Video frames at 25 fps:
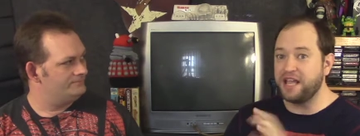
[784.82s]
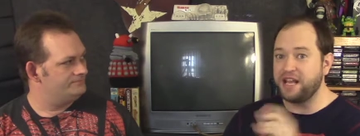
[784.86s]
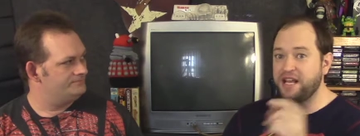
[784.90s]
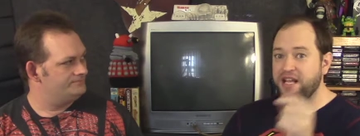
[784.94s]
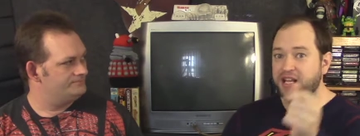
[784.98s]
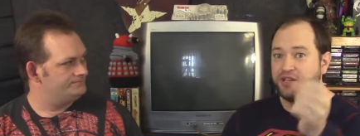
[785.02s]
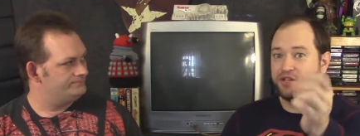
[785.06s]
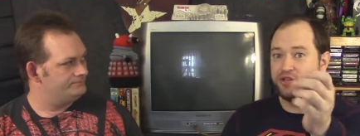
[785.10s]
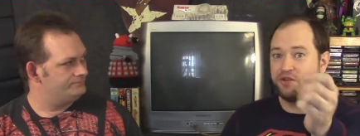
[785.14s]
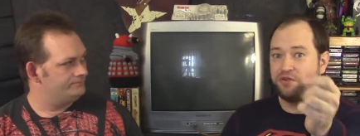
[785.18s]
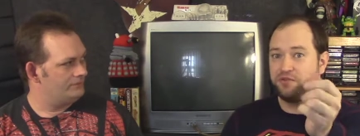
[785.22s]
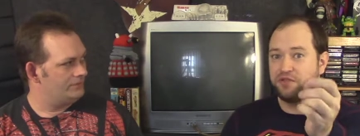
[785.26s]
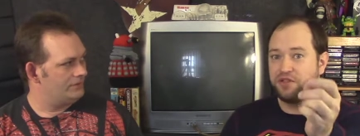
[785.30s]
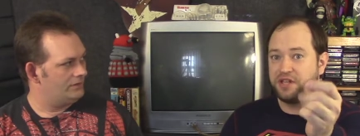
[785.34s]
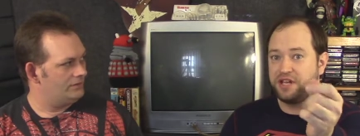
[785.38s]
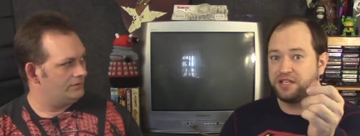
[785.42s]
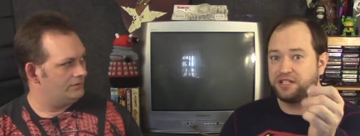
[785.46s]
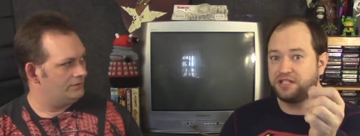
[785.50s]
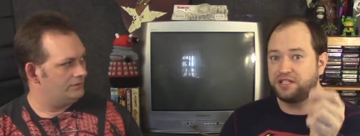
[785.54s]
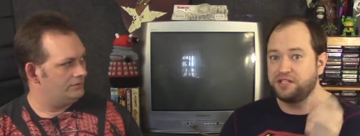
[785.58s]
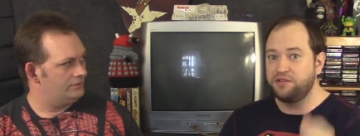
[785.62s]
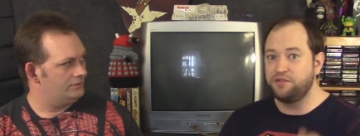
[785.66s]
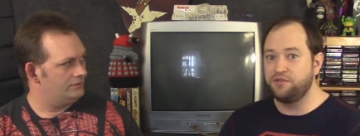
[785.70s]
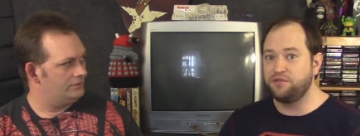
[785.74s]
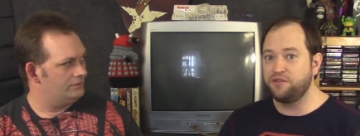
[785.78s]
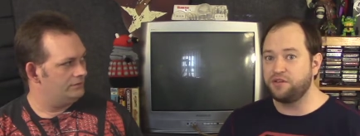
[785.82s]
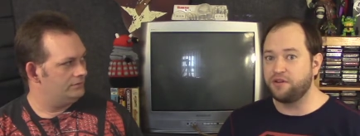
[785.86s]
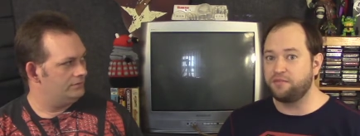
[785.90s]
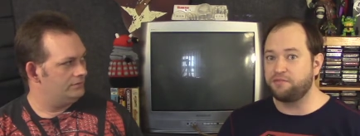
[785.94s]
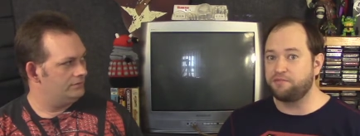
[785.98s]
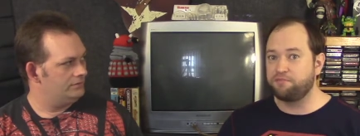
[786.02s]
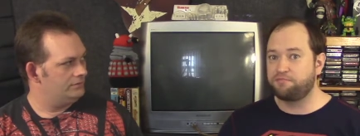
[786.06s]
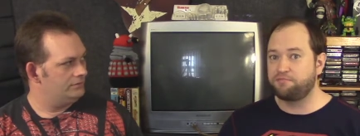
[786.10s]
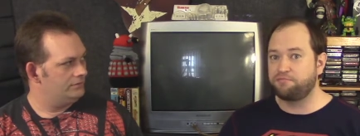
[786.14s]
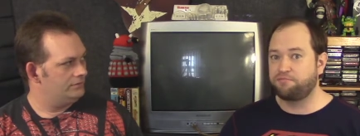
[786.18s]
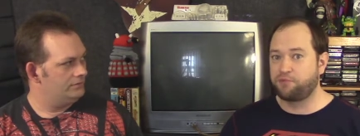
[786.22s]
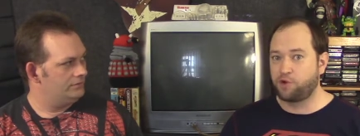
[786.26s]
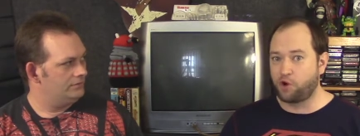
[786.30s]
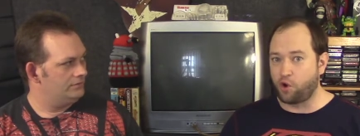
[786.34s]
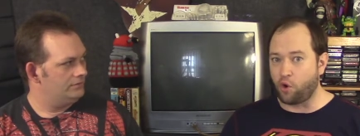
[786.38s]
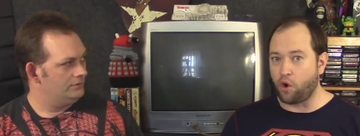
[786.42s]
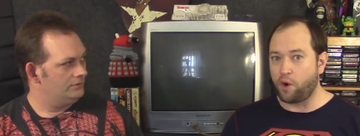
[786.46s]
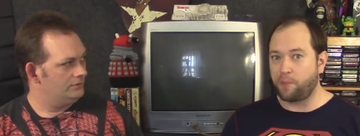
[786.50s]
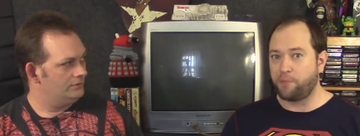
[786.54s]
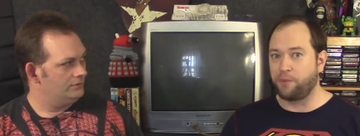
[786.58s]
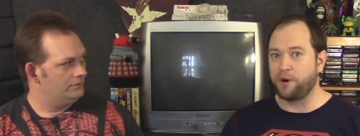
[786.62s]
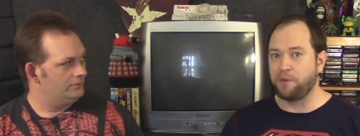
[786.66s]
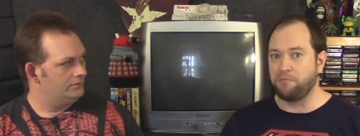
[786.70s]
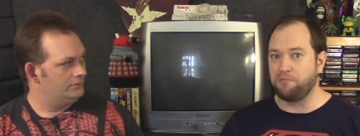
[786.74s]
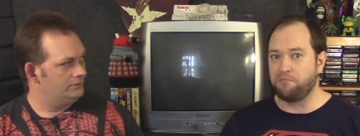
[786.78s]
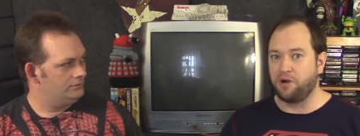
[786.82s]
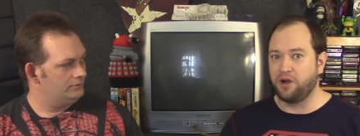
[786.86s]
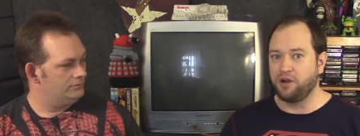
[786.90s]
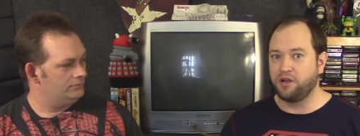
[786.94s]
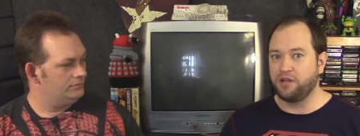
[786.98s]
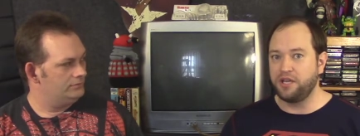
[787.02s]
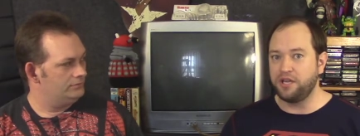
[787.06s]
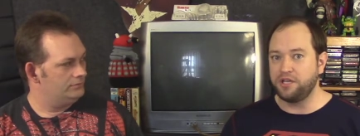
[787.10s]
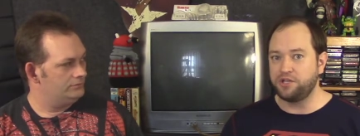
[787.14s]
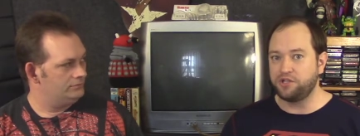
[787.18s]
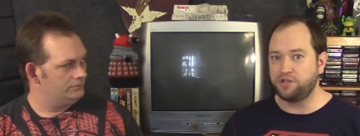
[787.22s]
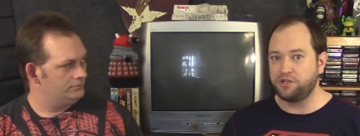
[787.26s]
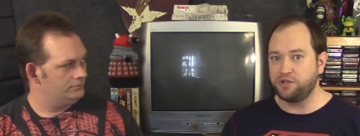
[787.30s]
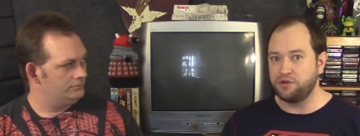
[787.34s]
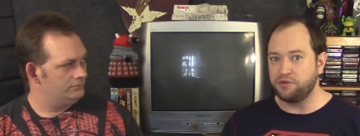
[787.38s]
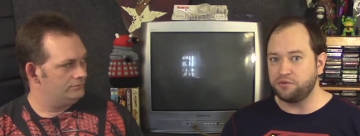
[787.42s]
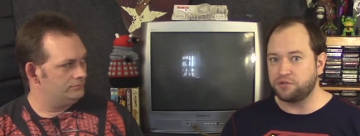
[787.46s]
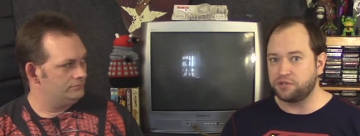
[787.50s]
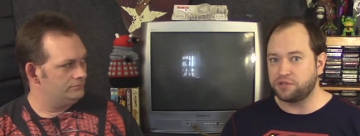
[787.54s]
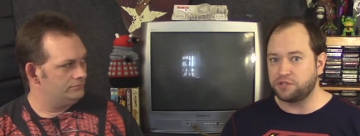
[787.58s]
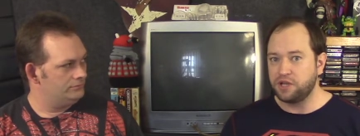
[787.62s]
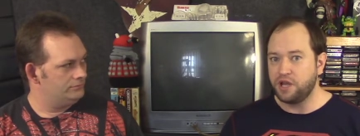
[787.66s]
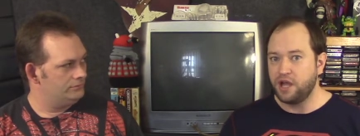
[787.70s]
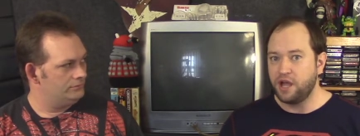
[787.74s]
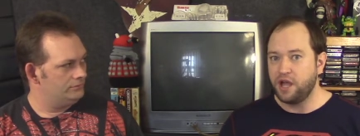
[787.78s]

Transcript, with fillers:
Speaker 1: didn't do this to the corporate monkey suits.